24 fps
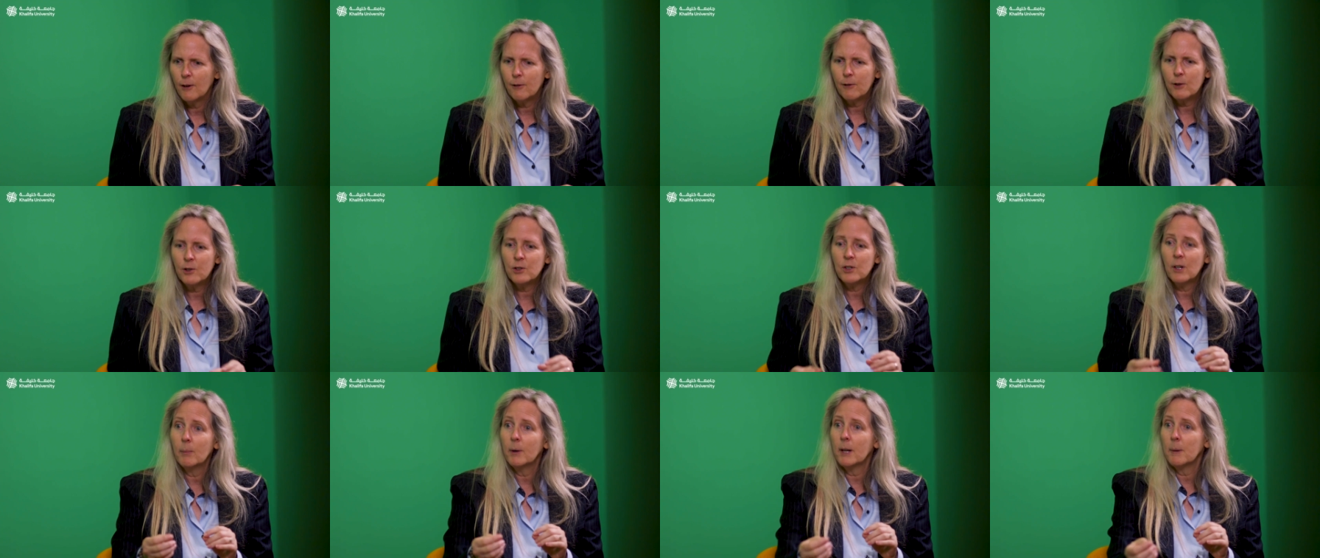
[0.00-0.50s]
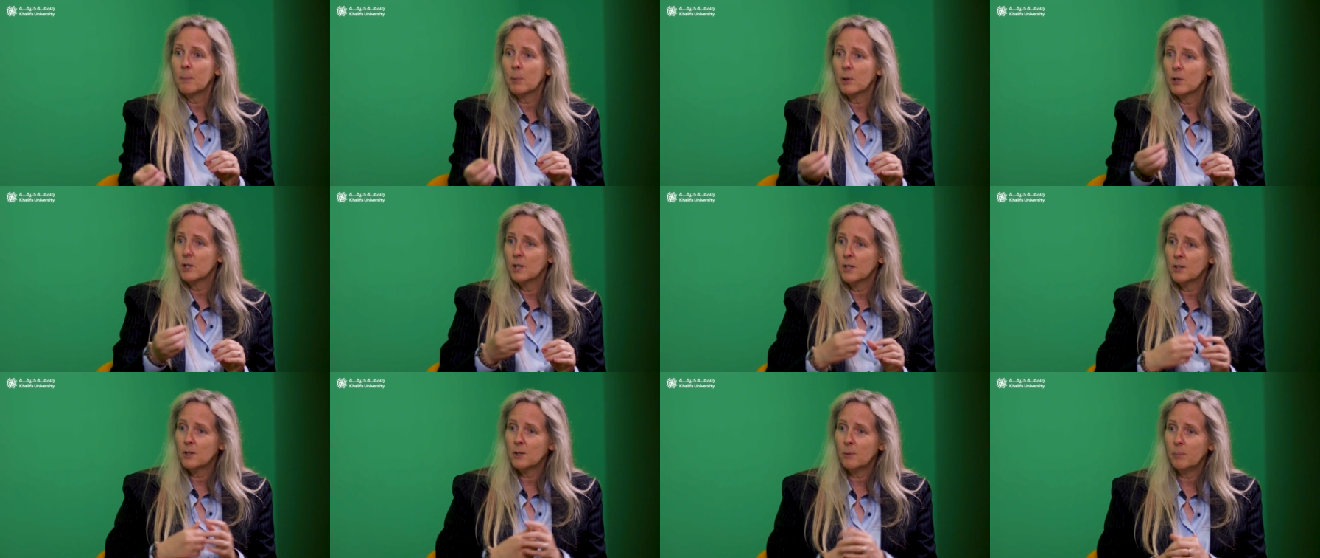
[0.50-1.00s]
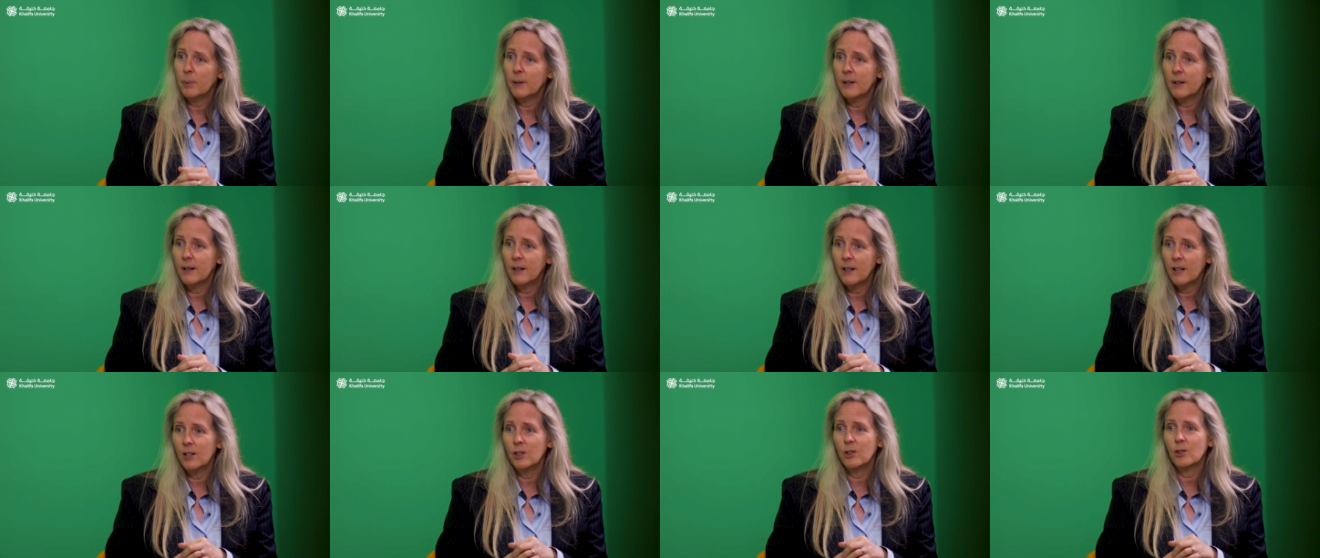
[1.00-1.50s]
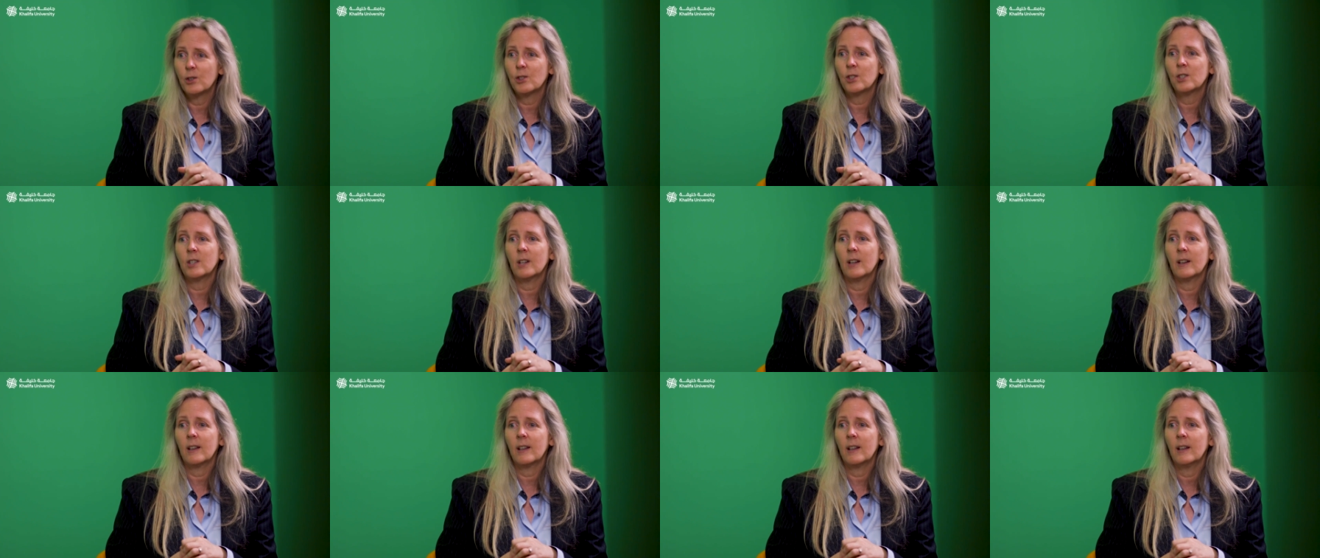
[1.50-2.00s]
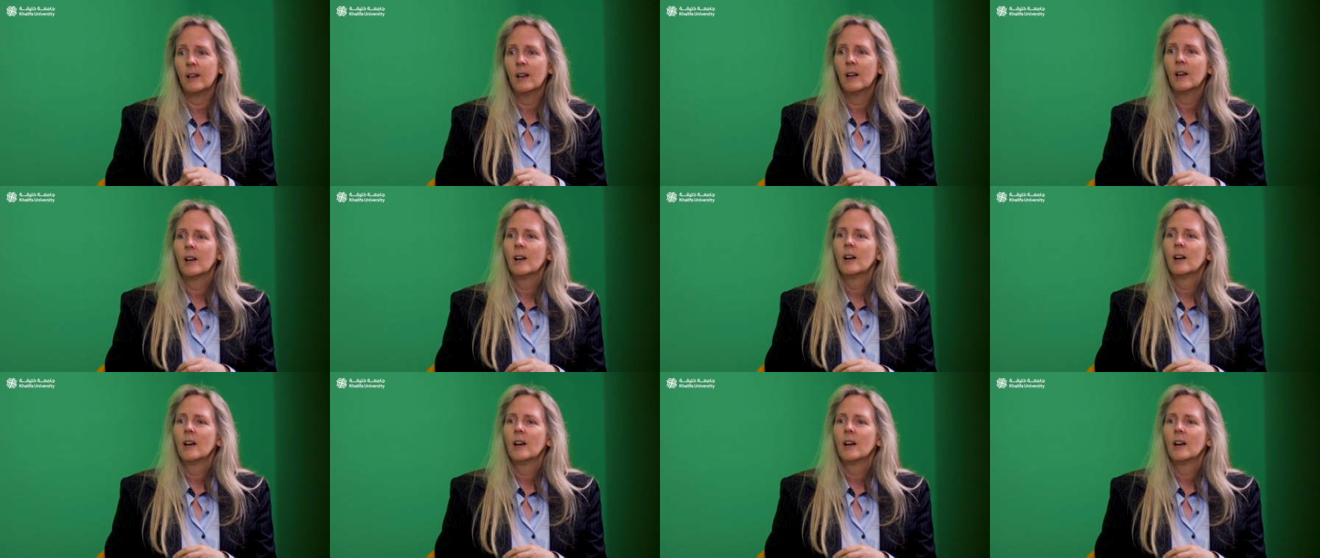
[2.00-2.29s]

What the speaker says: for somebody participating in your study.